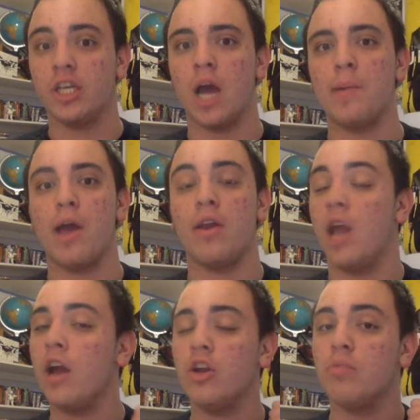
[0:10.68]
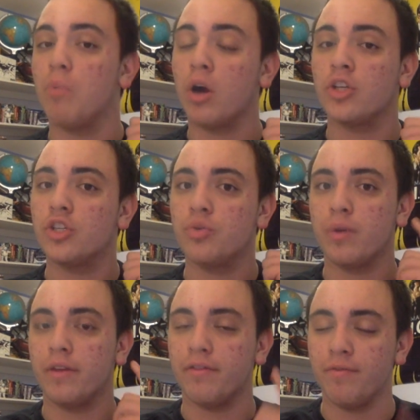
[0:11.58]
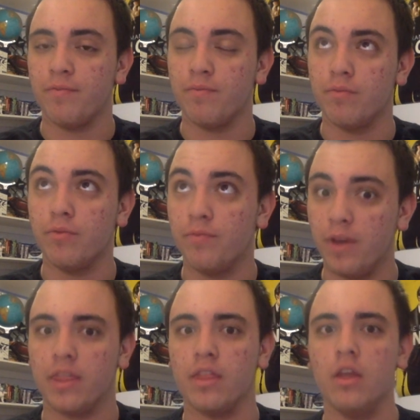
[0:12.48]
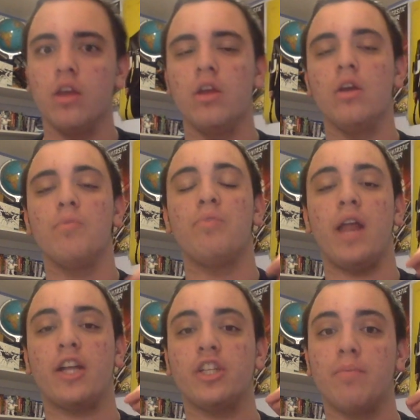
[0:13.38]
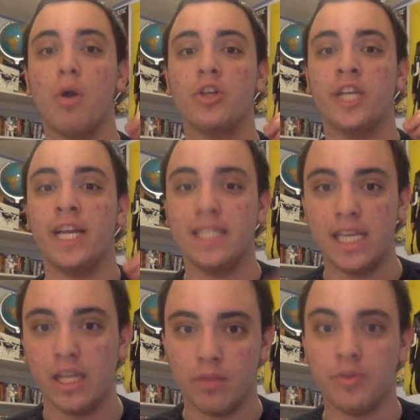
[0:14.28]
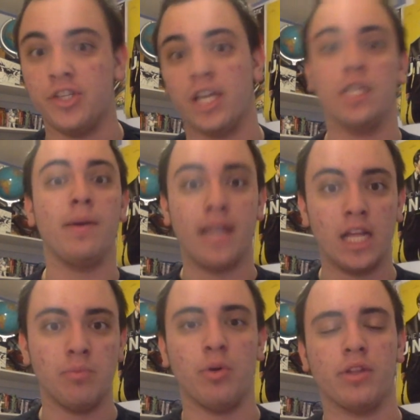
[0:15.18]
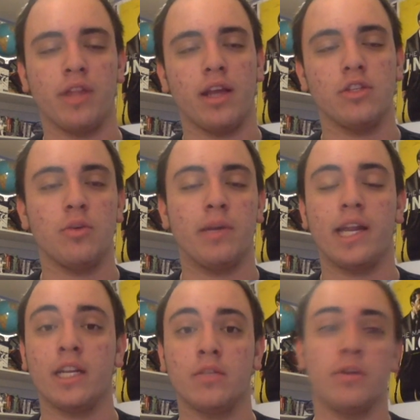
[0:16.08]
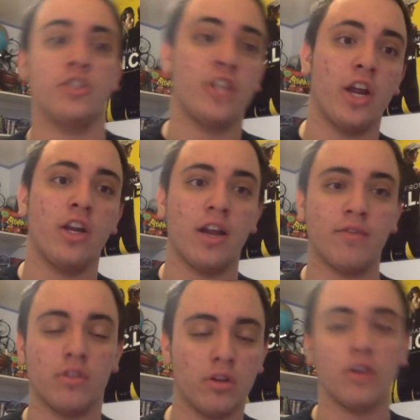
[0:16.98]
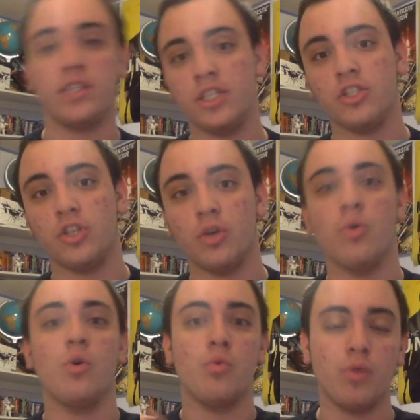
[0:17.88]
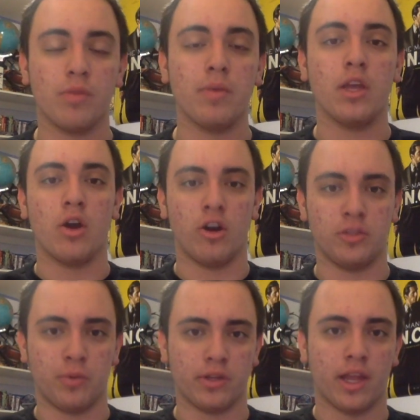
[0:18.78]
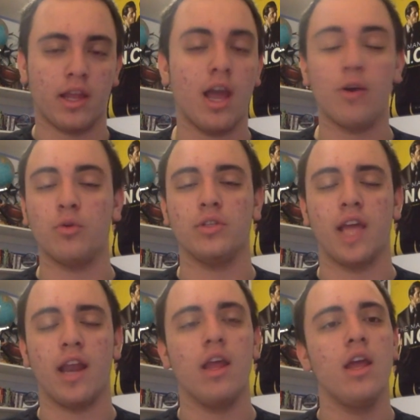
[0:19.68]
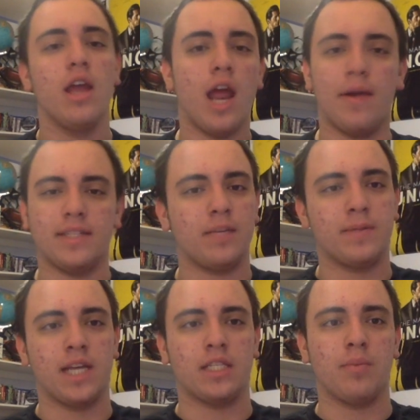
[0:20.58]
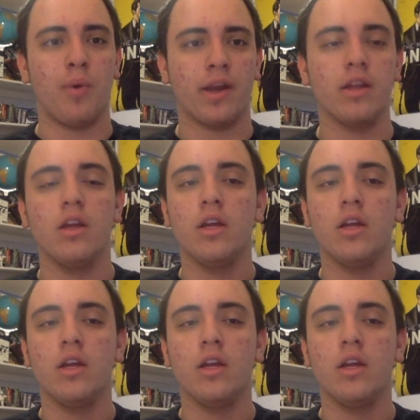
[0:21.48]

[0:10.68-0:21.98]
coming out not on March 25th, but actually on March 18th, which is actually my dad's birthday. So my dad gets to watch Daredevil Season 2 with me on his birthday. How cool is that? Anyways, that's besides the point.